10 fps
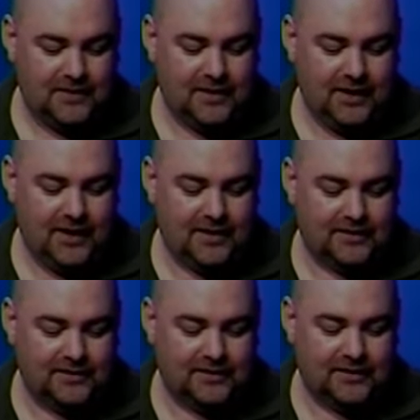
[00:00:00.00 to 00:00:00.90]

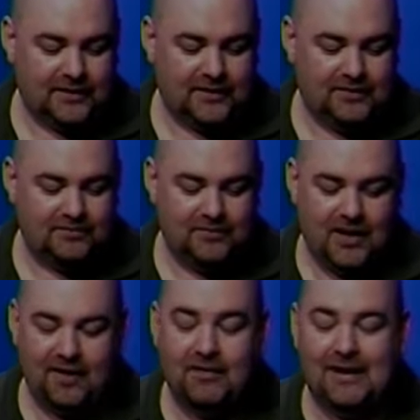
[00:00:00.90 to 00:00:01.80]
and uh,
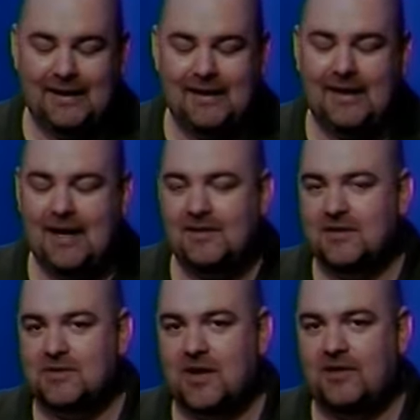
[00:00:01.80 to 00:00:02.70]
every, any
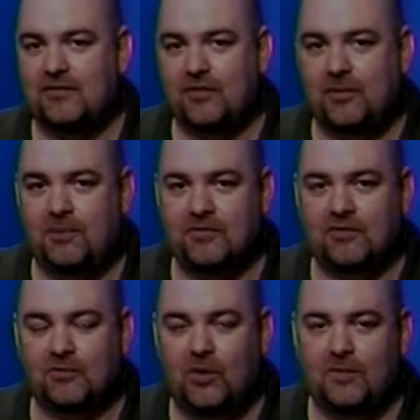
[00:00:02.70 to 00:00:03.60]
atheist or atheist friendly person
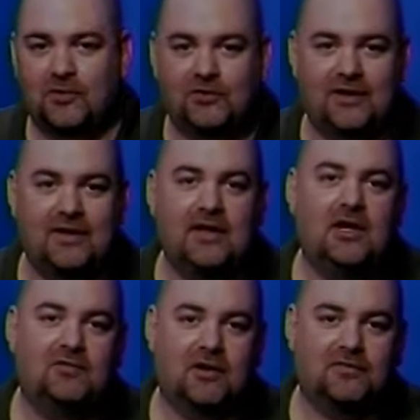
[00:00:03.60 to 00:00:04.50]
is welcome to attend any
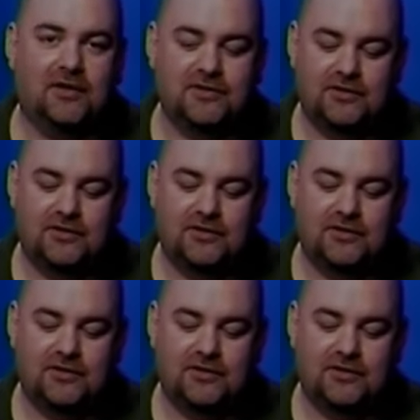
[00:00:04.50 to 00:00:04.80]
of our events.